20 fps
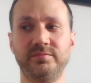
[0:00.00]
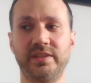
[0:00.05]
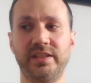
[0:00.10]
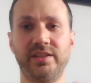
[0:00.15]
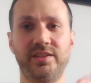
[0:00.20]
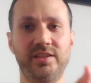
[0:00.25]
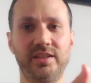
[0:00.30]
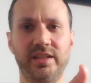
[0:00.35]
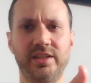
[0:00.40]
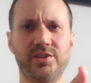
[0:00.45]

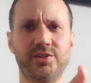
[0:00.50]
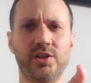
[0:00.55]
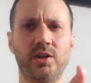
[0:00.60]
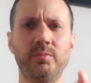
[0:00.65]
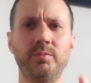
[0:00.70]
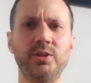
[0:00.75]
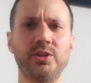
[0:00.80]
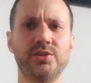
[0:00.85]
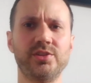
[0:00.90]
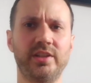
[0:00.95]
it's
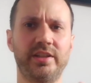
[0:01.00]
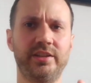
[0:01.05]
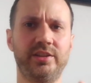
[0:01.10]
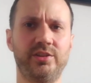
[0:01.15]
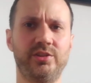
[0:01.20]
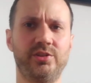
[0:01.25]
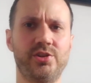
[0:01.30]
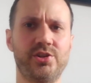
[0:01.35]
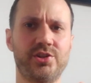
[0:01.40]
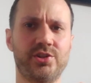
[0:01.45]
almost like
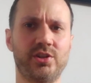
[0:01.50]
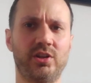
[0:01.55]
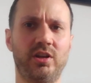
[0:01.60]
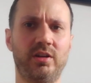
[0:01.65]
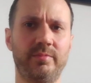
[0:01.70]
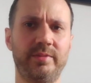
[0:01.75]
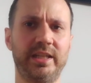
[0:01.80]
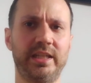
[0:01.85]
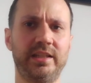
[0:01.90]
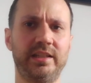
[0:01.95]
you're
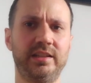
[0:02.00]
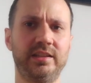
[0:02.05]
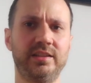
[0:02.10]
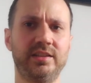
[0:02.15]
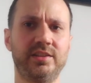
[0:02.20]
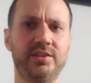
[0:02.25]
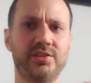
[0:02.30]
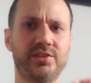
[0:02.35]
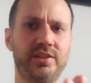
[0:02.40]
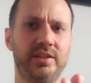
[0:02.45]
straw
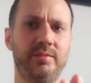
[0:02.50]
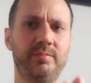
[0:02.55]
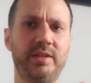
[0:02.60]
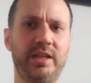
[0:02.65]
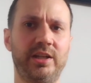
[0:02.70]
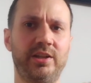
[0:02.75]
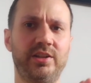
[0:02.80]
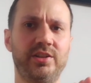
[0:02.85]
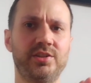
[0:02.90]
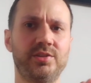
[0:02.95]
manning Sam
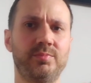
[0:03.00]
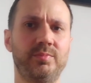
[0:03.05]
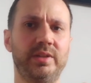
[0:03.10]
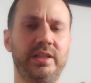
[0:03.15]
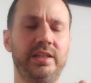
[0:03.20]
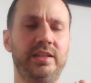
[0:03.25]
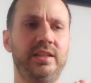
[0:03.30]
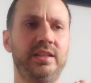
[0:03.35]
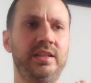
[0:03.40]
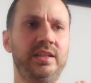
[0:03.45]
Harris,
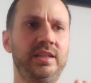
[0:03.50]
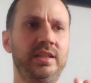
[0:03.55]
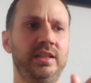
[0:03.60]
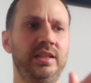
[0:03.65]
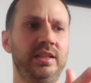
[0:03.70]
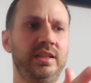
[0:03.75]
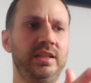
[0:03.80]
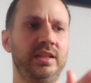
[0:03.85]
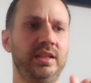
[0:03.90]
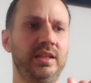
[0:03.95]
but
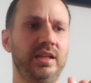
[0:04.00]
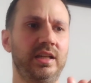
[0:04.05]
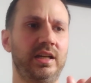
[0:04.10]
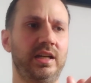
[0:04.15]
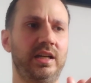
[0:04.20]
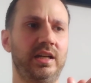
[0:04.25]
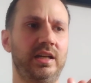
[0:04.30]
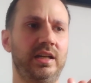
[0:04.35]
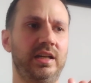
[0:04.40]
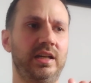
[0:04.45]

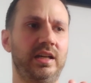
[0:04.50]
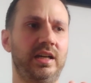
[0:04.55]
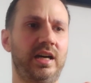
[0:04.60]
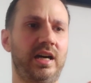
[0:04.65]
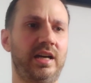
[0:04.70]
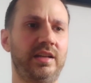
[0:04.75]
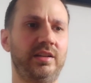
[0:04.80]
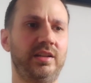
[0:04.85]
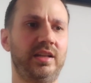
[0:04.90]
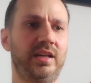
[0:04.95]

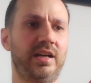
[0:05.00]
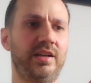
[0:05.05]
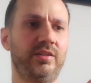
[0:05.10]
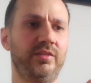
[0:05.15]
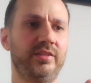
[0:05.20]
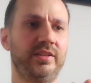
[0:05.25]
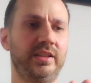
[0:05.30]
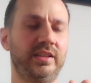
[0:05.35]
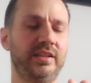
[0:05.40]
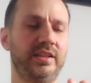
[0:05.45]
I
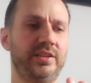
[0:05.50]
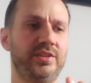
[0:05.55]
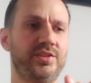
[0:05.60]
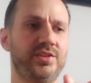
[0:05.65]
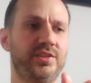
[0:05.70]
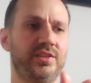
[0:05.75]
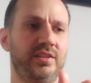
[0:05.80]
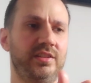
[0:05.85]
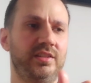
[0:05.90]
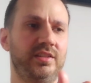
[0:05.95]
don't think
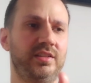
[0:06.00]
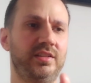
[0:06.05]
that's